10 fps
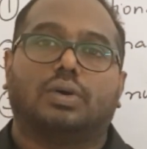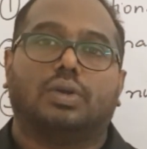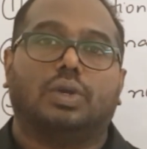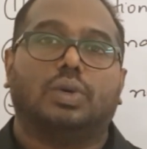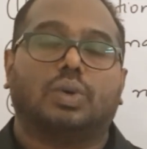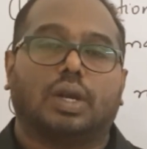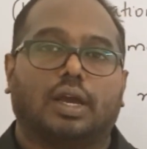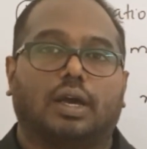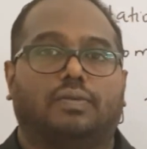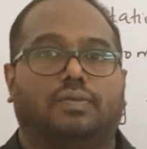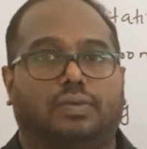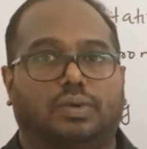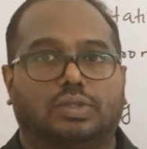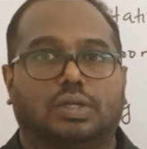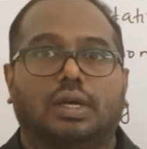nuclear
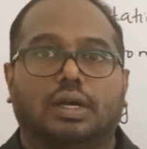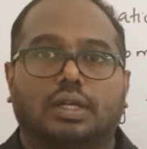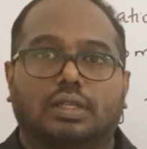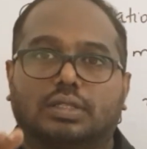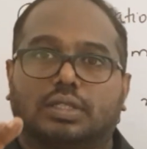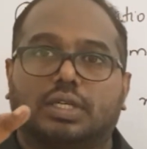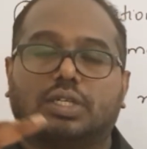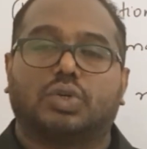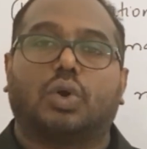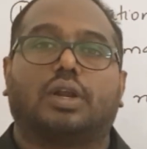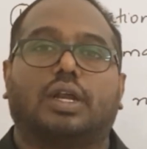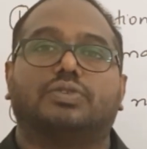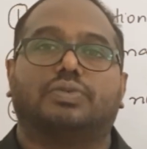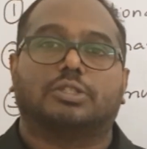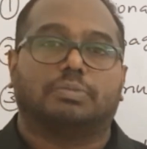force. This is a short range
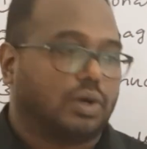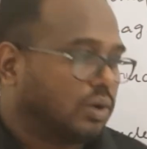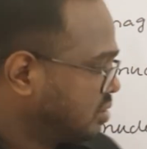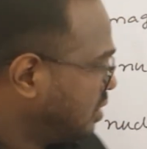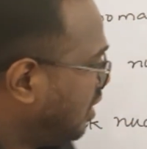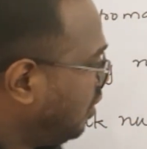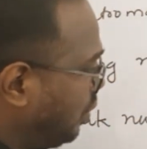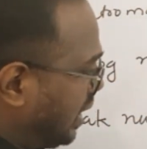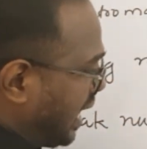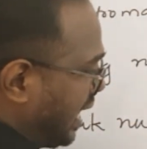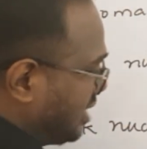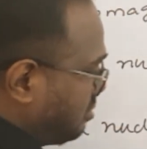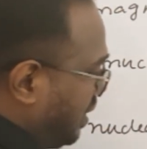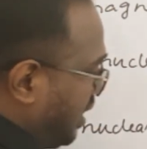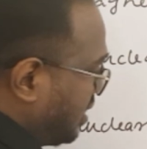force because we can
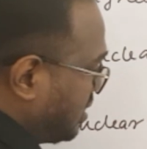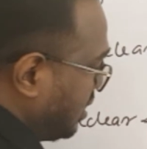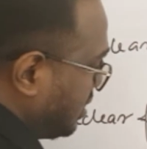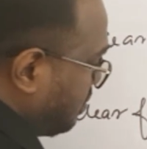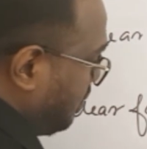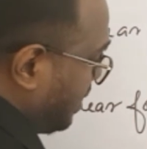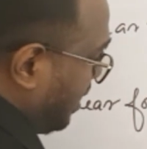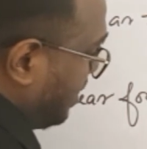experience this within